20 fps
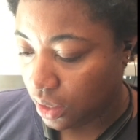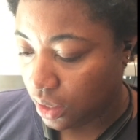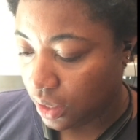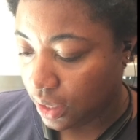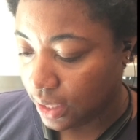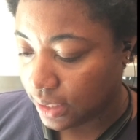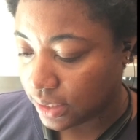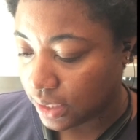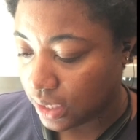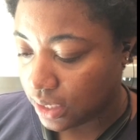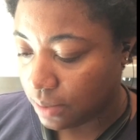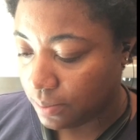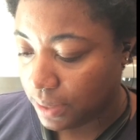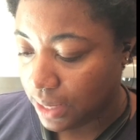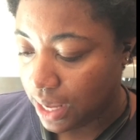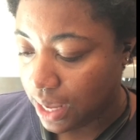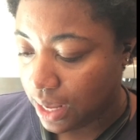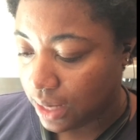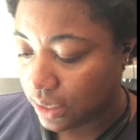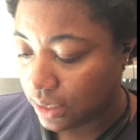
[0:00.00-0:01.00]
it's gonna be
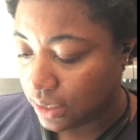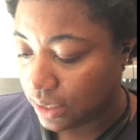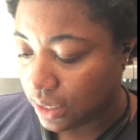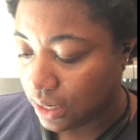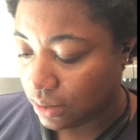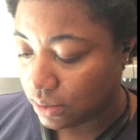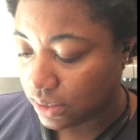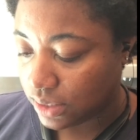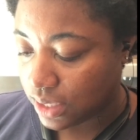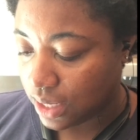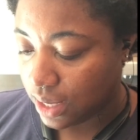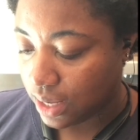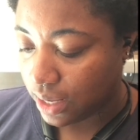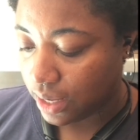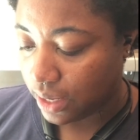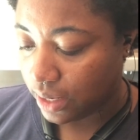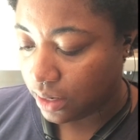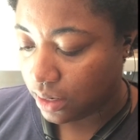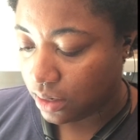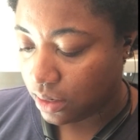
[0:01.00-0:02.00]
hotter than
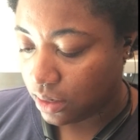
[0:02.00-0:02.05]
outside.